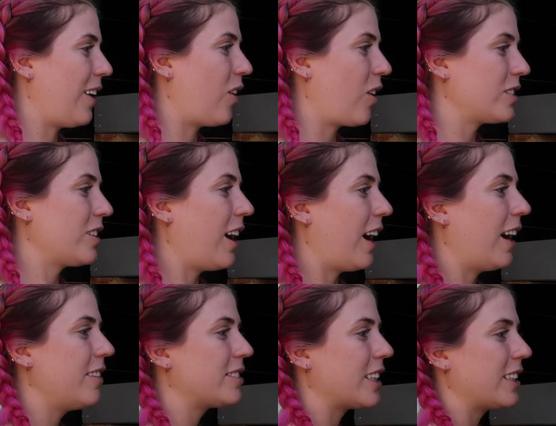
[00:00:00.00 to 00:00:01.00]
our
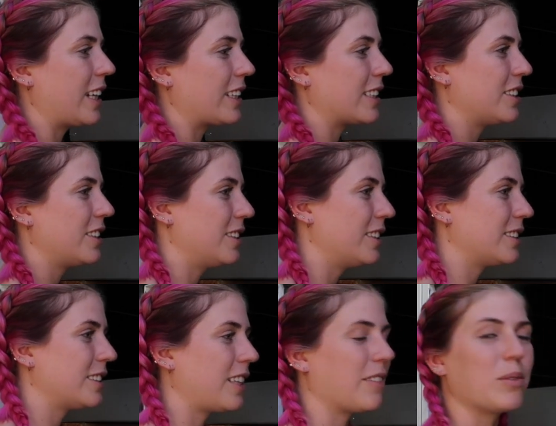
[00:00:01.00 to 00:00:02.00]
lives and like the
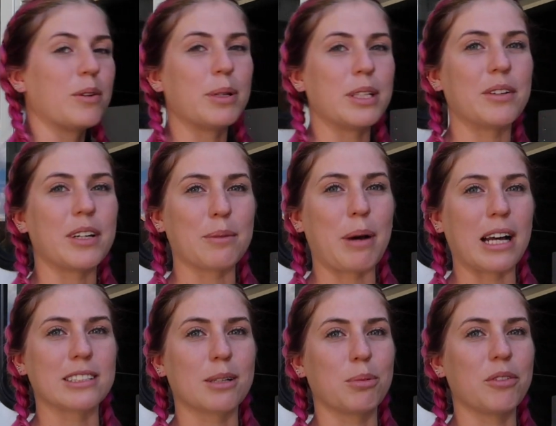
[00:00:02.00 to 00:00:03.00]
stuff we've been doing in the
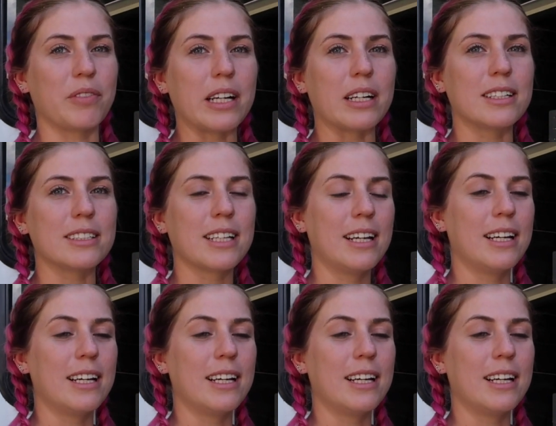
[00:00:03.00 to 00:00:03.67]
past couple of years,